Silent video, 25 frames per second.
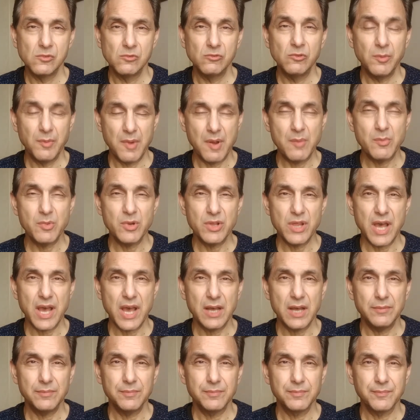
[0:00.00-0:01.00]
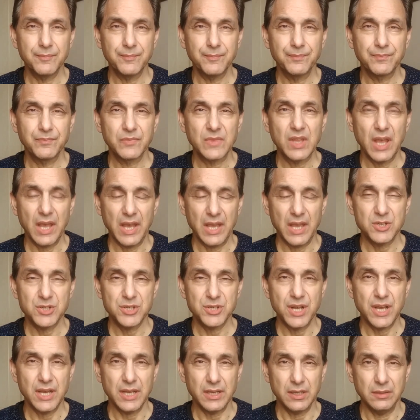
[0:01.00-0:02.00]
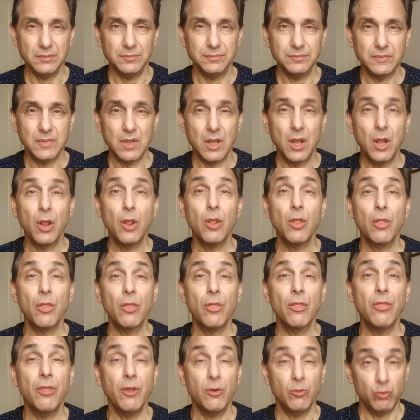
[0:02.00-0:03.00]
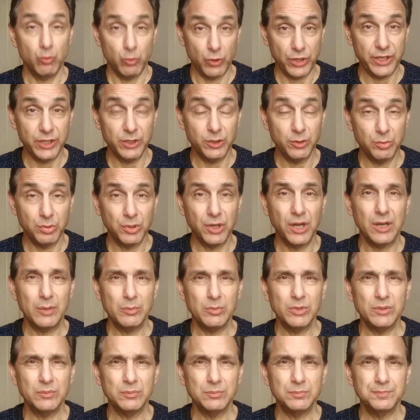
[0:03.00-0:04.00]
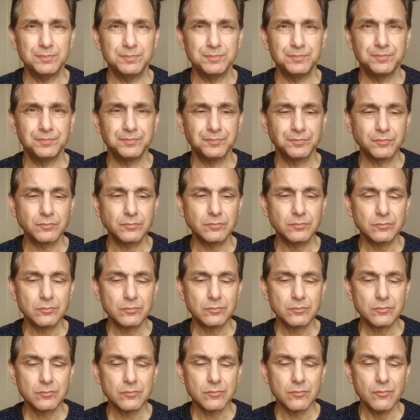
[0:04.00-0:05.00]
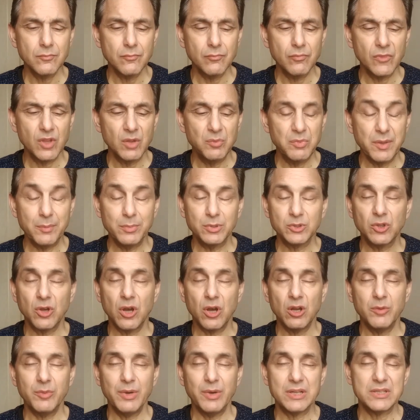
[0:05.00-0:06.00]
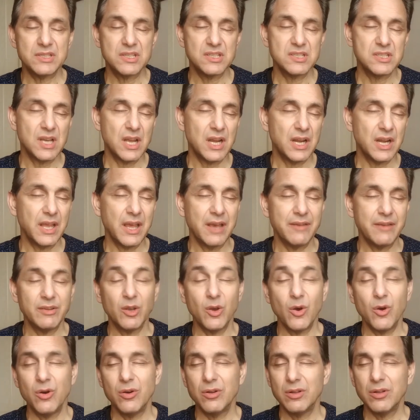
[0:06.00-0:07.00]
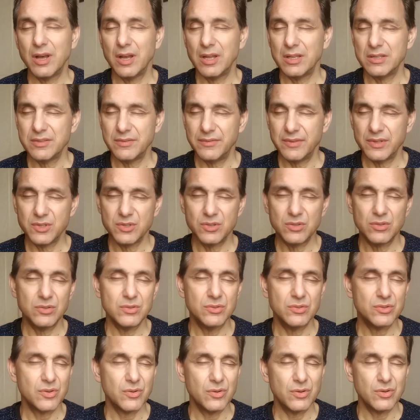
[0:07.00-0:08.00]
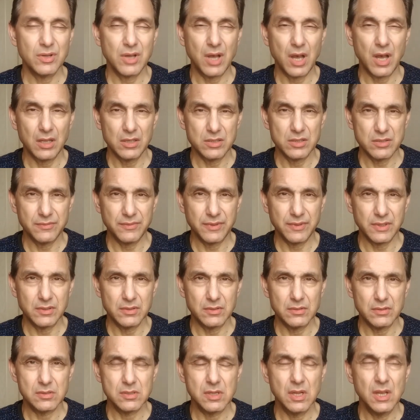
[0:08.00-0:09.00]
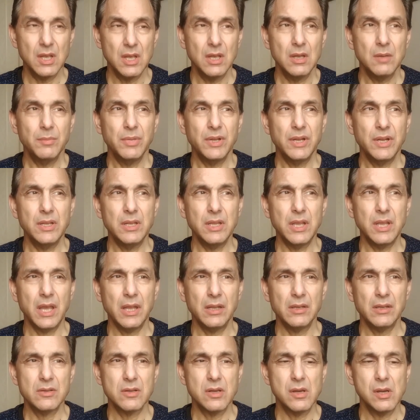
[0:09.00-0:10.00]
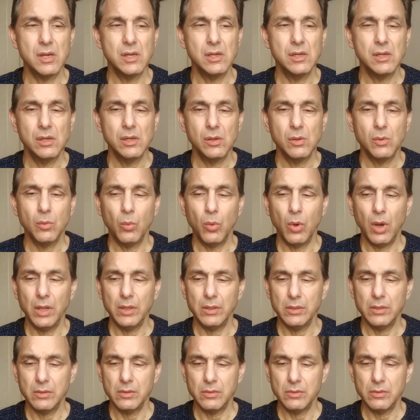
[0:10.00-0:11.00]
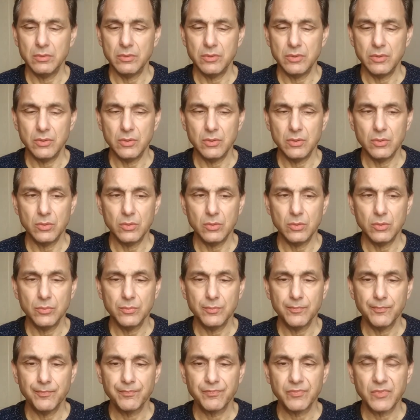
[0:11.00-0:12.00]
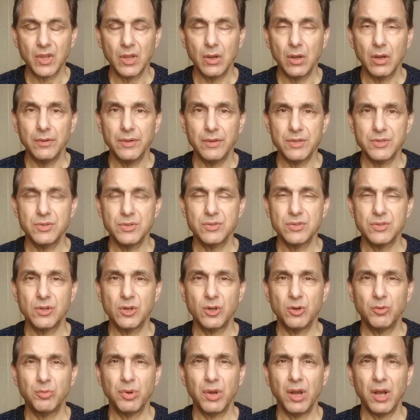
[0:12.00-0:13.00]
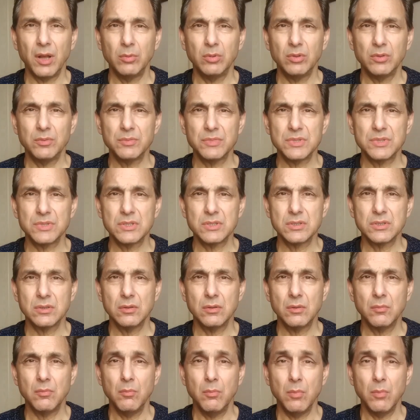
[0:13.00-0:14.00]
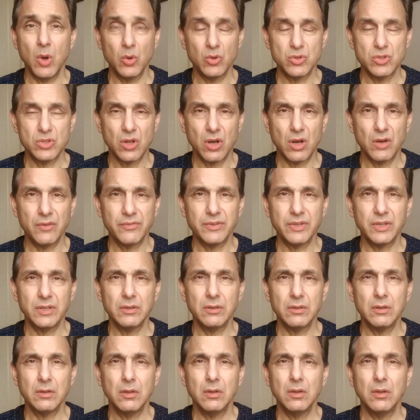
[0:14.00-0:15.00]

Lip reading: Remember that. Hashtag the real problem. People talk about society having all kinds of issues and all kinds of ills, but in the end, what do our issues and our problems most often